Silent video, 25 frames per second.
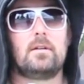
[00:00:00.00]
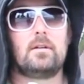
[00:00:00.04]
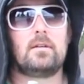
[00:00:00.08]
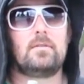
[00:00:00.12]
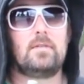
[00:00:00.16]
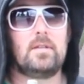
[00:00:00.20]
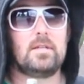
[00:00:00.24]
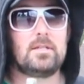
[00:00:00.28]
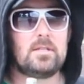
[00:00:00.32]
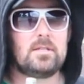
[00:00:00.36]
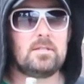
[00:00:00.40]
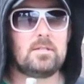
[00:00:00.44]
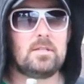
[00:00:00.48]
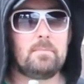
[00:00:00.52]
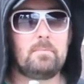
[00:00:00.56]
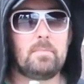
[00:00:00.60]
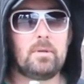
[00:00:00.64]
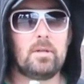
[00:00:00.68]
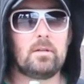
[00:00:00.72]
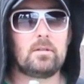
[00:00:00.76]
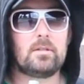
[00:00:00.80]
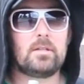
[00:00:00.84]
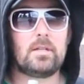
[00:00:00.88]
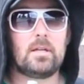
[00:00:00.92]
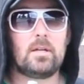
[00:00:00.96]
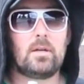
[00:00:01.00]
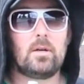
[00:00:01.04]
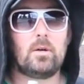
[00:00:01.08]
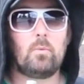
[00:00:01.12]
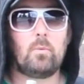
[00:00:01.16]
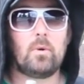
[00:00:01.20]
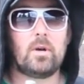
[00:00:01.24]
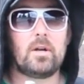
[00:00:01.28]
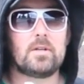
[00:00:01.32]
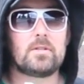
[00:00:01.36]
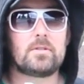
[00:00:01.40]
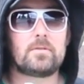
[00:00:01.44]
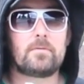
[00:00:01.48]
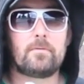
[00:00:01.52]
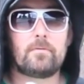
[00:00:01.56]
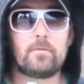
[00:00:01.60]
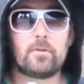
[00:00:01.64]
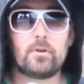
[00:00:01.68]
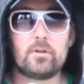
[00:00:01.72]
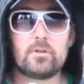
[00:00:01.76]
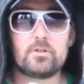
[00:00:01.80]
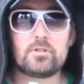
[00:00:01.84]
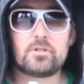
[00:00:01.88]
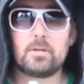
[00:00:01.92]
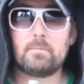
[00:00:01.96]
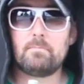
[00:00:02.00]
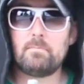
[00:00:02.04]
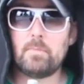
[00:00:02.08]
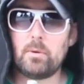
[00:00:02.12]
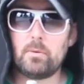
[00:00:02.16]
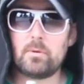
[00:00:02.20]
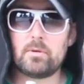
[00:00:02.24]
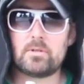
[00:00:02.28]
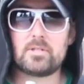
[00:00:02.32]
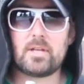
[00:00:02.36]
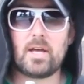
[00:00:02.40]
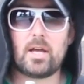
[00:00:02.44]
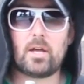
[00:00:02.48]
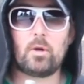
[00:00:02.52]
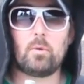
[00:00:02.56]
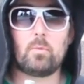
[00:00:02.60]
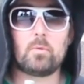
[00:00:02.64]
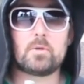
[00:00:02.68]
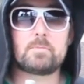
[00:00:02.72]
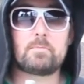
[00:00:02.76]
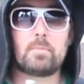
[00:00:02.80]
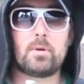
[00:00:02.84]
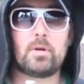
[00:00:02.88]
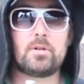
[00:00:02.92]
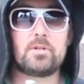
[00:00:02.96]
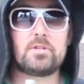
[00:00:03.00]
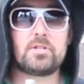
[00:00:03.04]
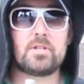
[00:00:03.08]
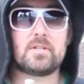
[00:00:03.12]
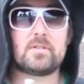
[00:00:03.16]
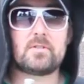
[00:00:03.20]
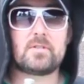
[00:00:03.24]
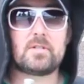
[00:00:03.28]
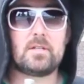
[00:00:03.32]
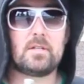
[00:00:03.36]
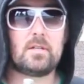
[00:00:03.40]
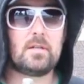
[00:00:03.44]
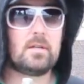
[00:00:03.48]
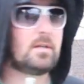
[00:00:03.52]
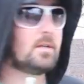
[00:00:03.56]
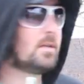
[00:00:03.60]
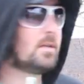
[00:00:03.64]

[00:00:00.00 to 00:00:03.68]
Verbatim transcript: This is the building where his first motorcycle was purchased